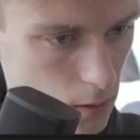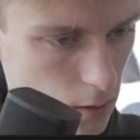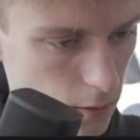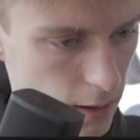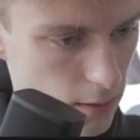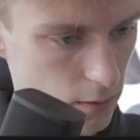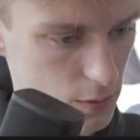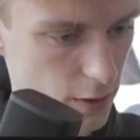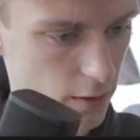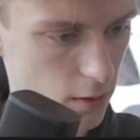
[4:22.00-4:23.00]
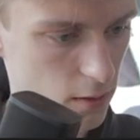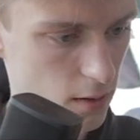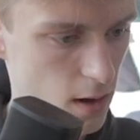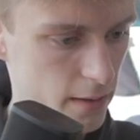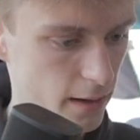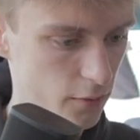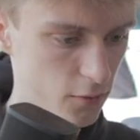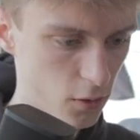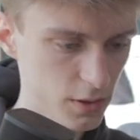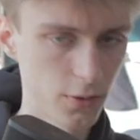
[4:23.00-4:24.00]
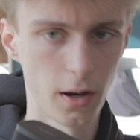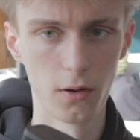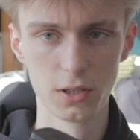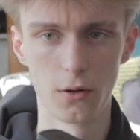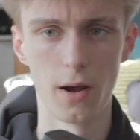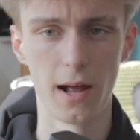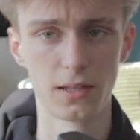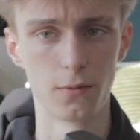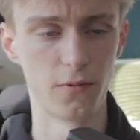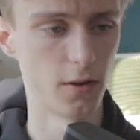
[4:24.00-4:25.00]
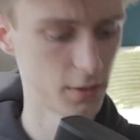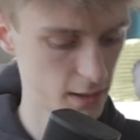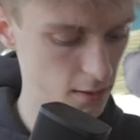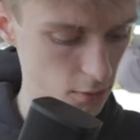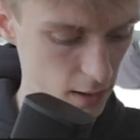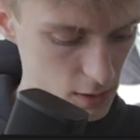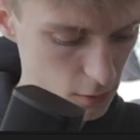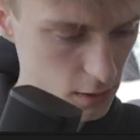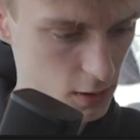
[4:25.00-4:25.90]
All right, looks pretty good. Then of course you can also add some velocity to this one.